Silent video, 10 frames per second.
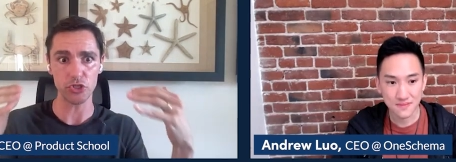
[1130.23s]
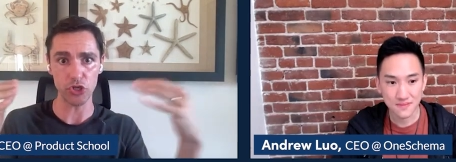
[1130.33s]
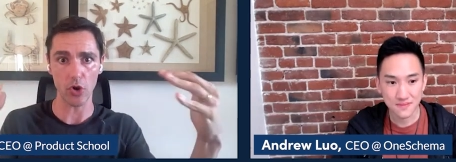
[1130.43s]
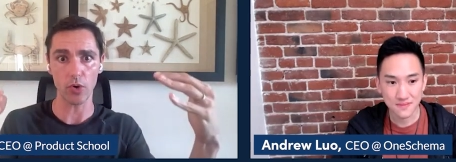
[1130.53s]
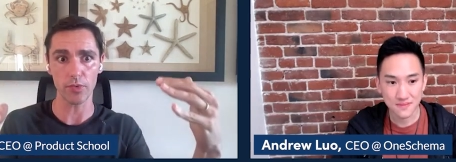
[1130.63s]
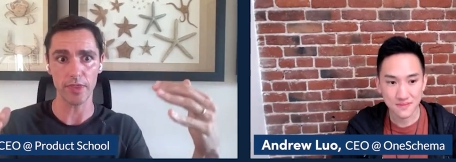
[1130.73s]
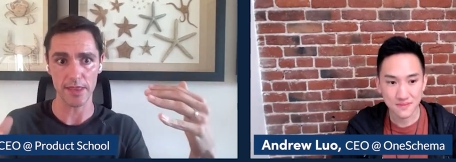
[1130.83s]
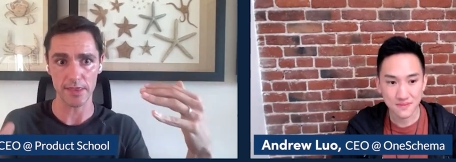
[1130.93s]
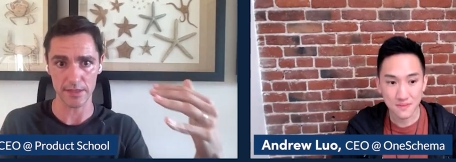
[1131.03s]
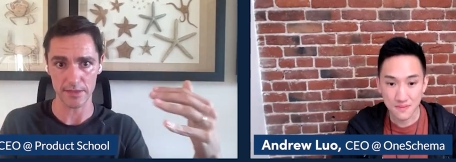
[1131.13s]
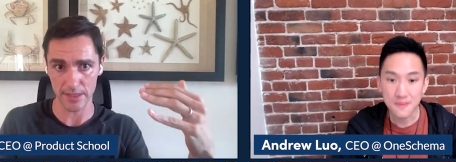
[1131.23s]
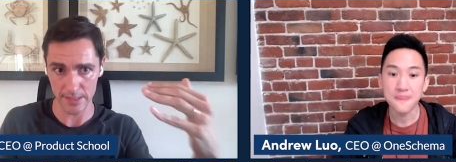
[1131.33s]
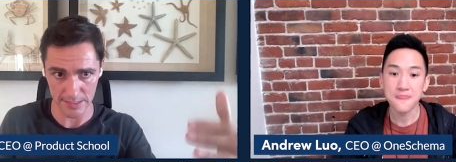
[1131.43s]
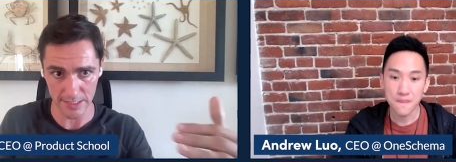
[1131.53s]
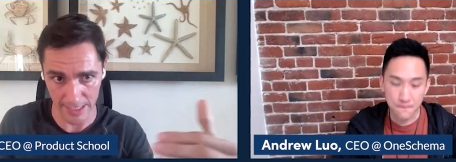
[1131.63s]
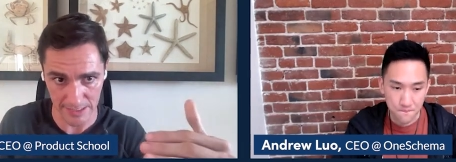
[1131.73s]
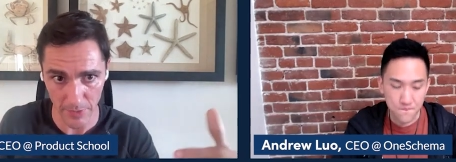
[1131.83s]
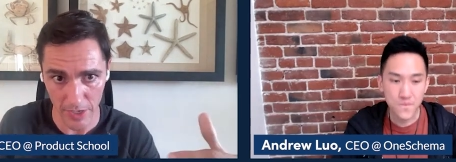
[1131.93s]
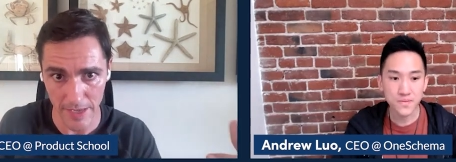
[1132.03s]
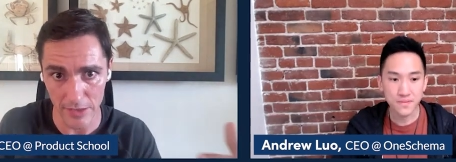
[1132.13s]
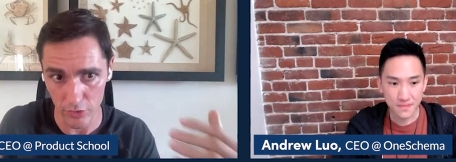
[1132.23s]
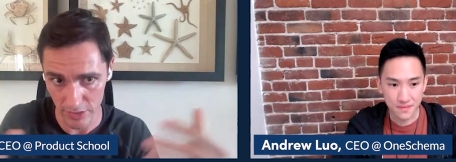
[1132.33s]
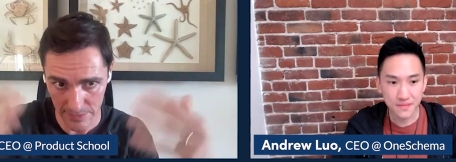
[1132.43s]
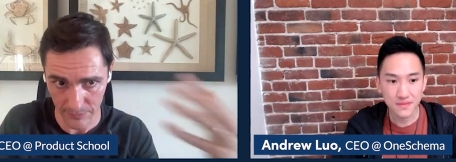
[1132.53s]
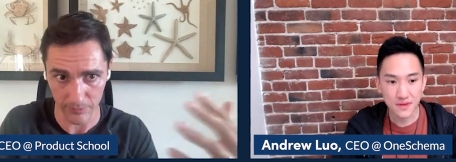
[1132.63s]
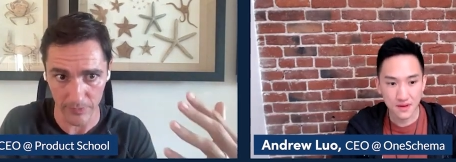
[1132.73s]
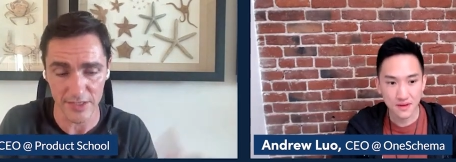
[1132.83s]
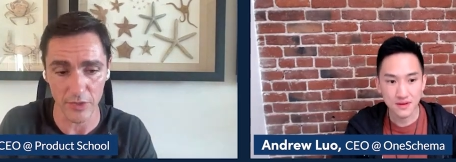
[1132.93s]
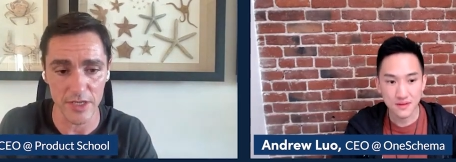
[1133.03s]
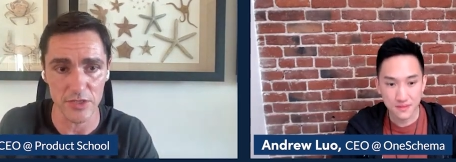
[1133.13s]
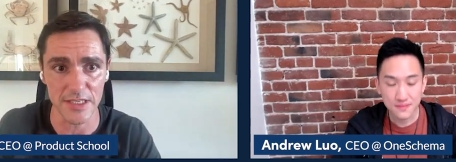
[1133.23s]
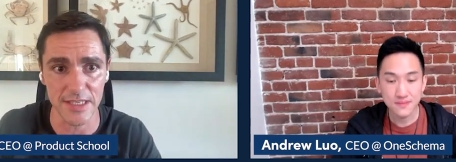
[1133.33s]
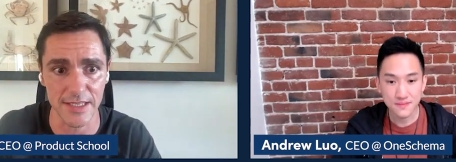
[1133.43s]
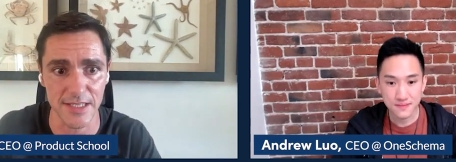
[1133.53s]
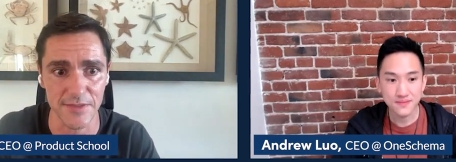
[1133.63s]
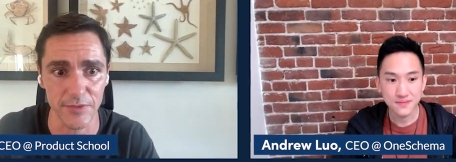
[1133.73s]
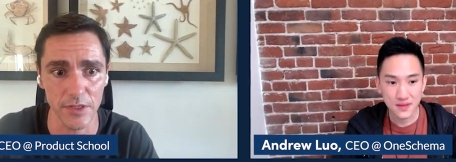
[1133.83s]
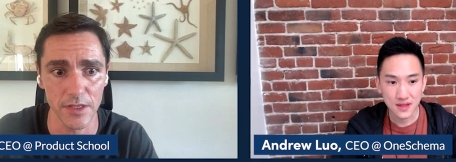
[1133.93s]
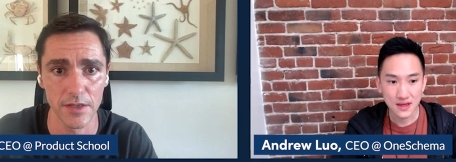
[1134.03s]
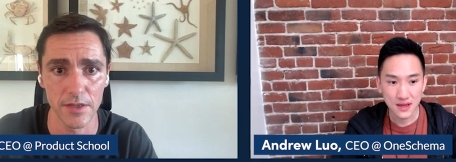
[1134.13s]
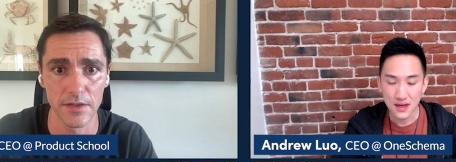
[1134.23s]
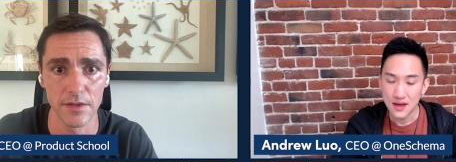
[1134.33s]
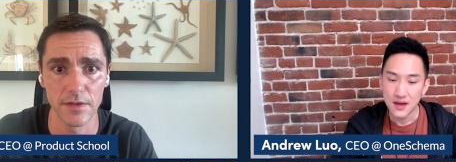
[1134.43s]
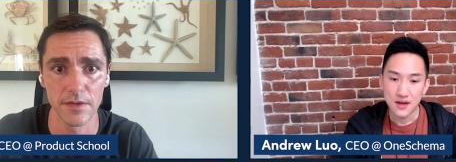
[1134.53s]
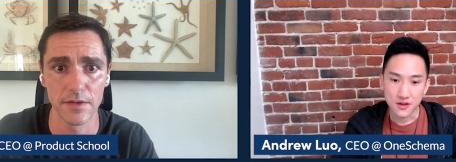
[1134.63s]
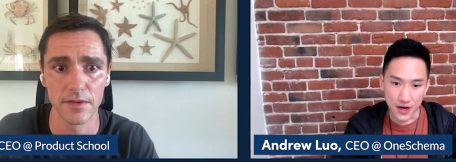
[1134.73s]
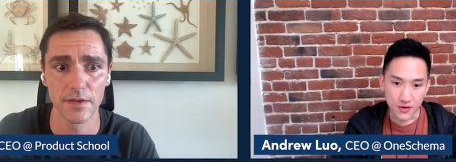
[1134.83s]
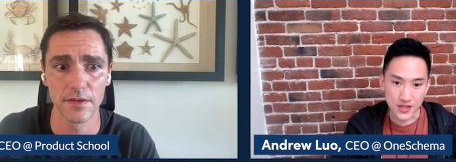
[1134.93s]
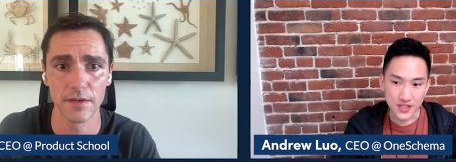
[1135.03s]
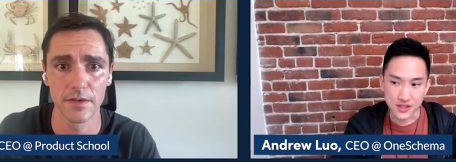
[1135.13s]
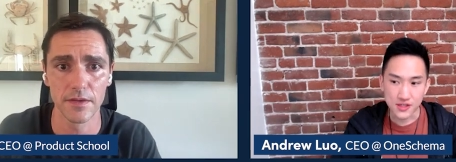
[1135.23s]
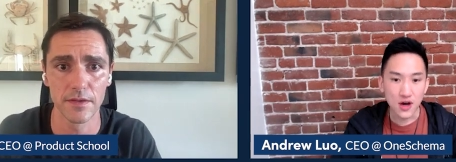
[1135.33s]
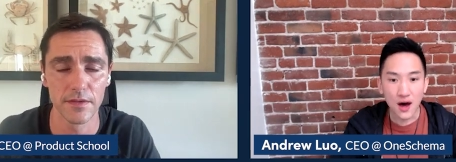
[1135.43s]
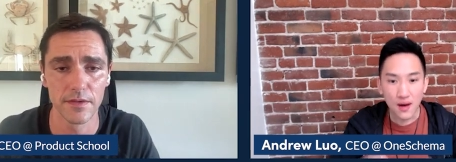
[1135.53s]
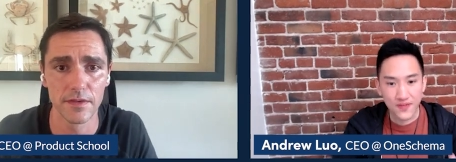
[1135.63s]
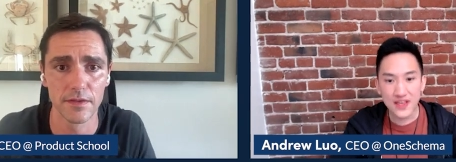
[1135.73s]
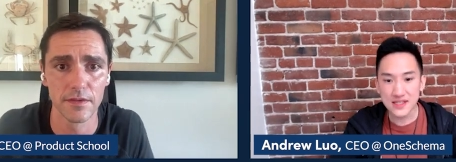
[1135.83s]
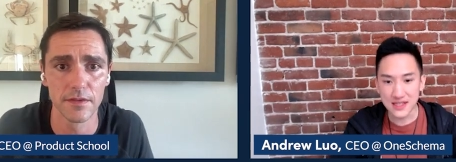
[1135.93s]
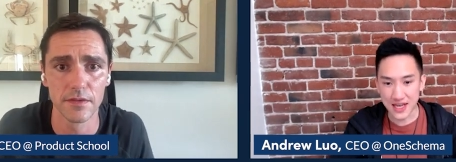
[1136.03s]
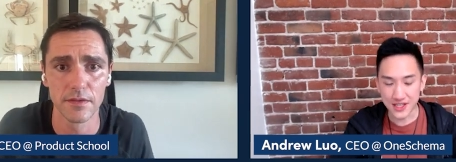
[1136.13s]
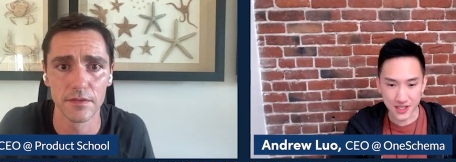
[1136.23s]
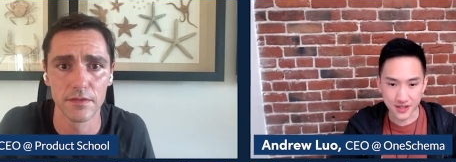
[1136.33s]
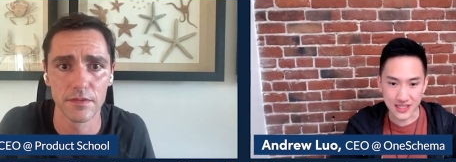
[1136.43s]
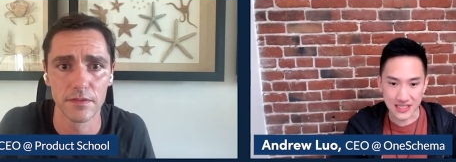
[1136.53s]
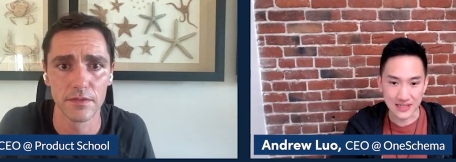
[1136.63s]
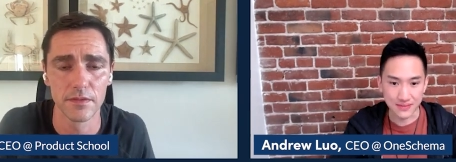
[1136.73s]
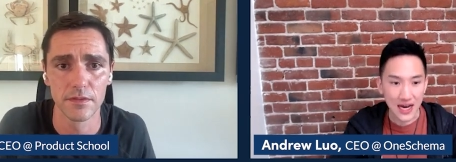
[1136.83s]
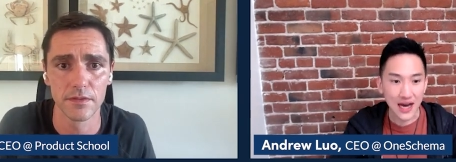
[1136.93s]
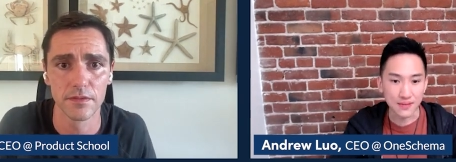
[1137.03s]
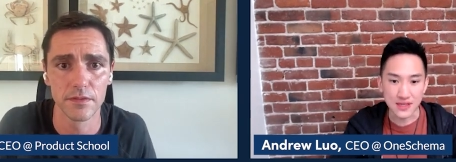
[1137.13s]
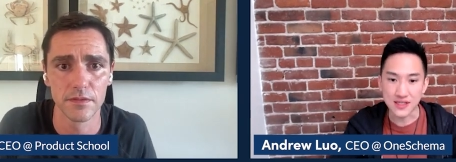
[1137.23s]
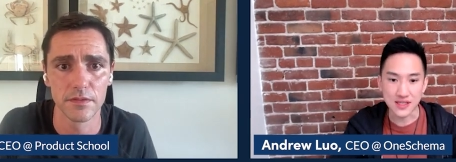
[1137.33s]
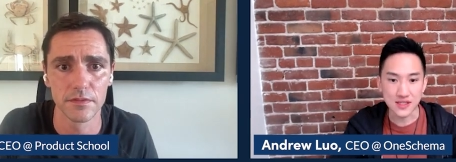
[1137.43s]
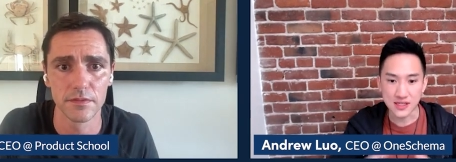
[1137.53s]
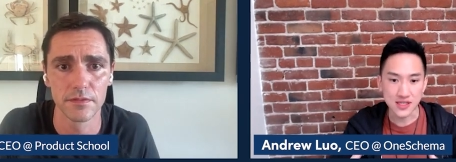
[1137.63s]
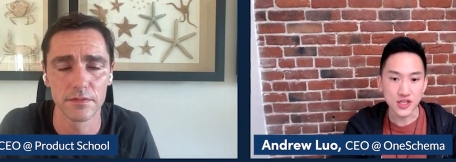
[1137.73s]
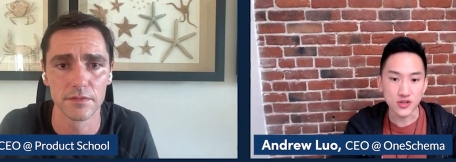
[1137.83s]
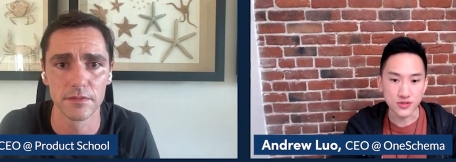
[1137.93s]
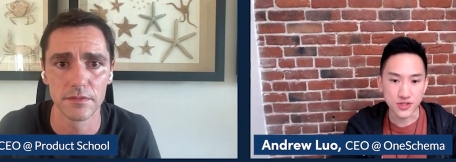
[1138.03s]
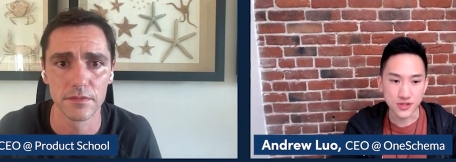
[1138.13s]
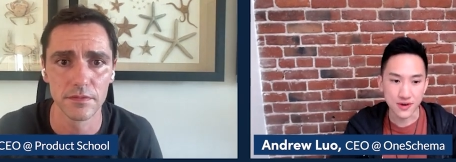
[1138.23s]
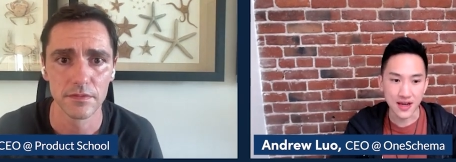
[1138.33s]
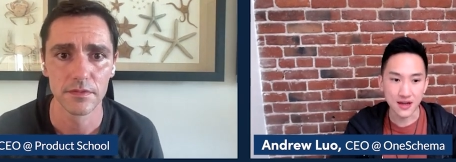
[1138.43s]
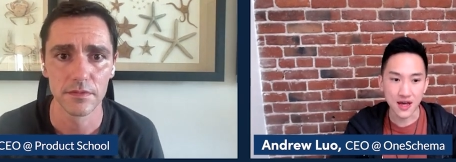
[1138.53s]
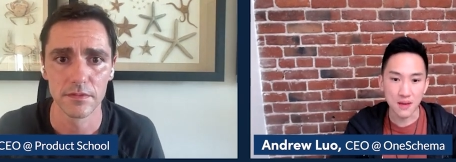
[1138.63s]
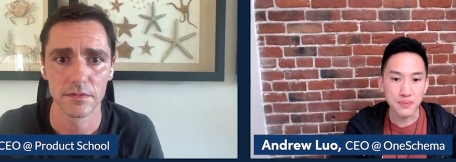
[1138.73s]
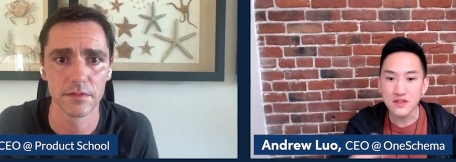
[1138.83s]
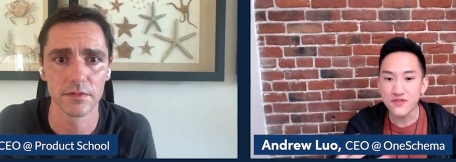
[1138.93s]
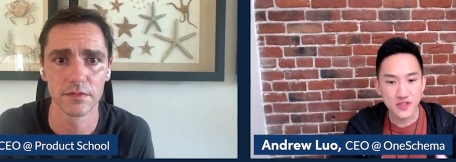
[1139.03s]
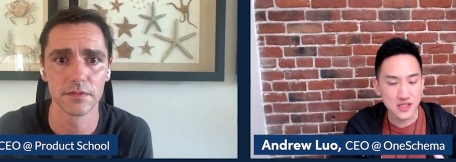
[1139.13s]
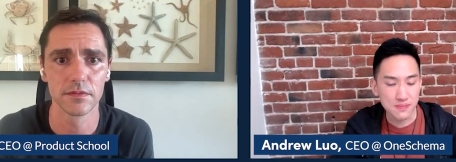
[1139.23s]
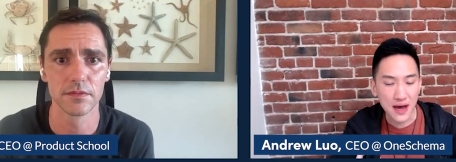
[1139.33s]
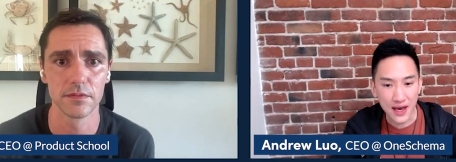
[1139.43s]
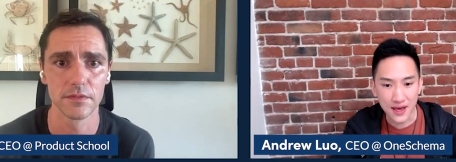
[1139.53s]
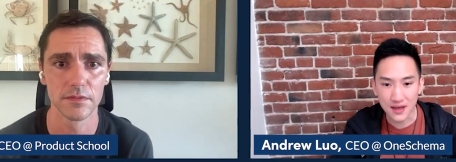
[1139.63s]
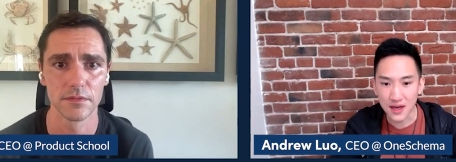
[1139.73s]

Speaker 1: to show that this experiment or this integration is successful? Great
Speaker 2: question. So obviously, engineering team time is is, is huge, right? Uh, build versus buy.